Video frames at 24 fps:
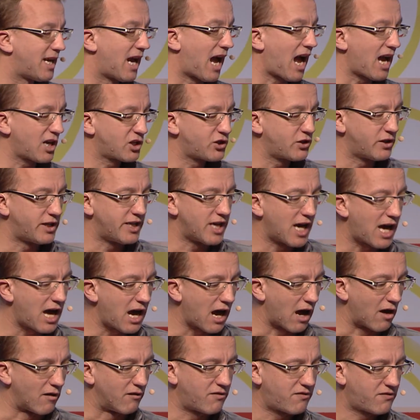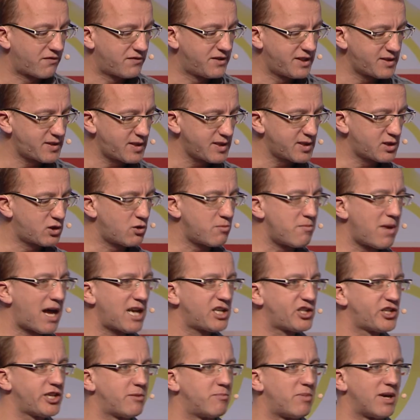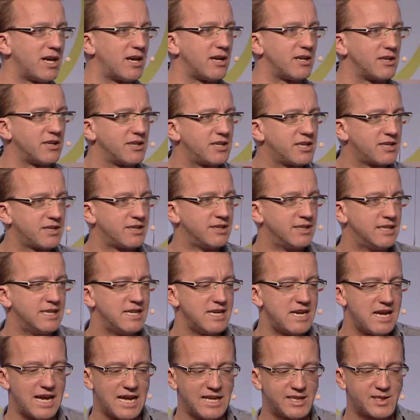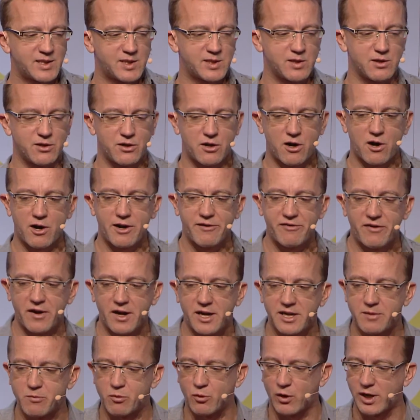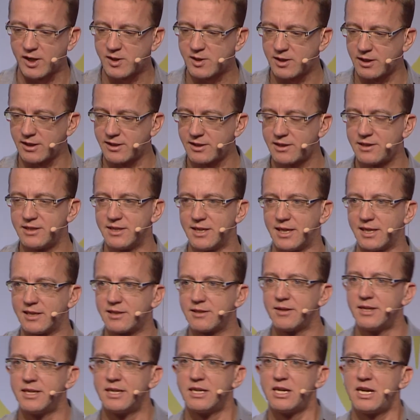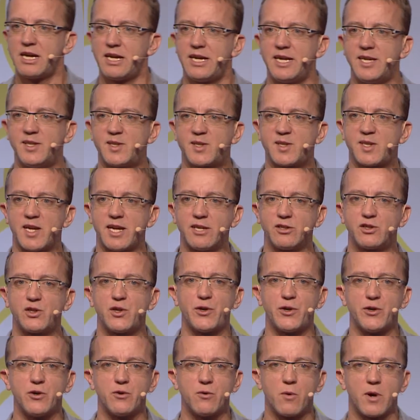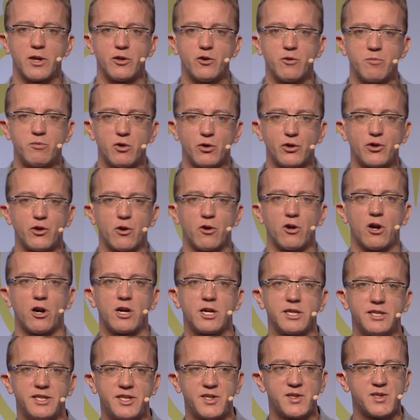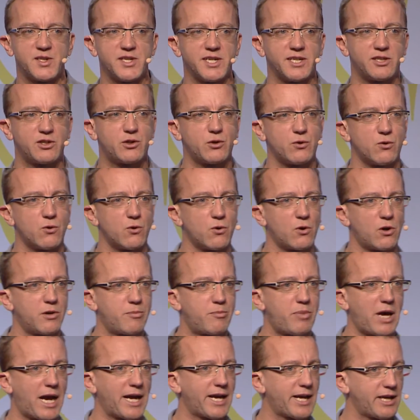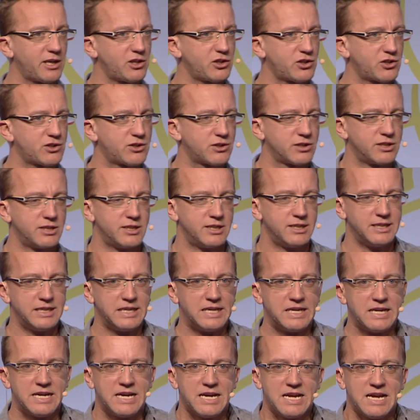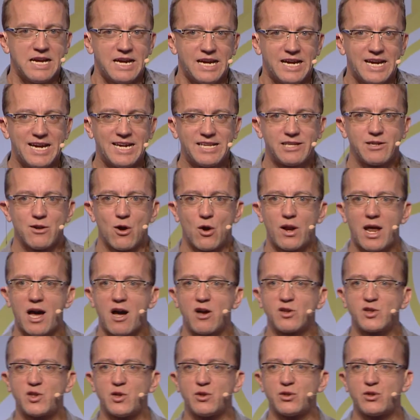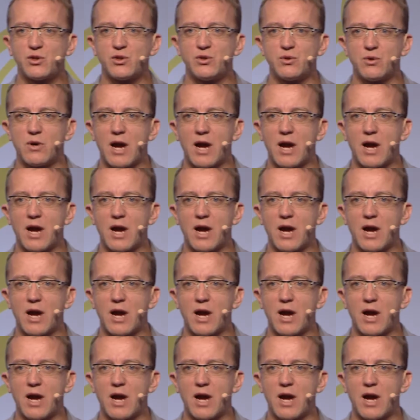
actually have. This is the Magic Band. It's an RFID bracelet that is sent to you when you book your Disney tour package. It allows you to do